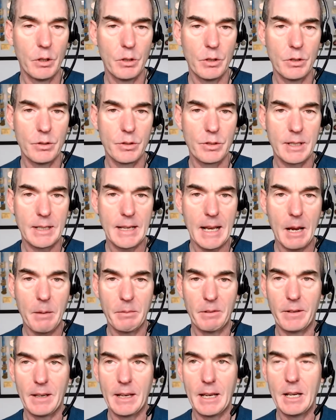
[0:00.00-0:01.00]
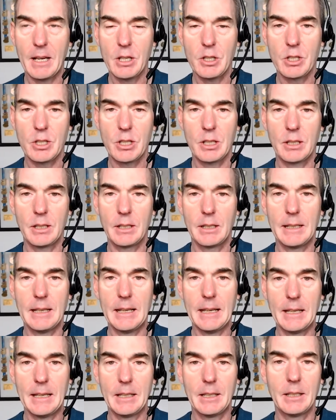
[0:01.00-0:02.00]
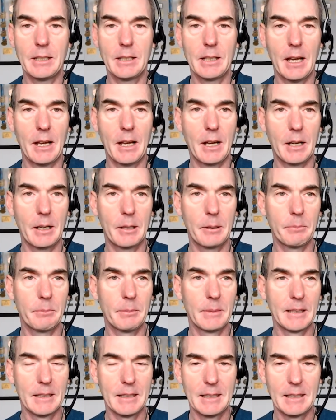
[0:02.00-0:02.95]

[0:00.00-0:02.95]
used gamification in, um,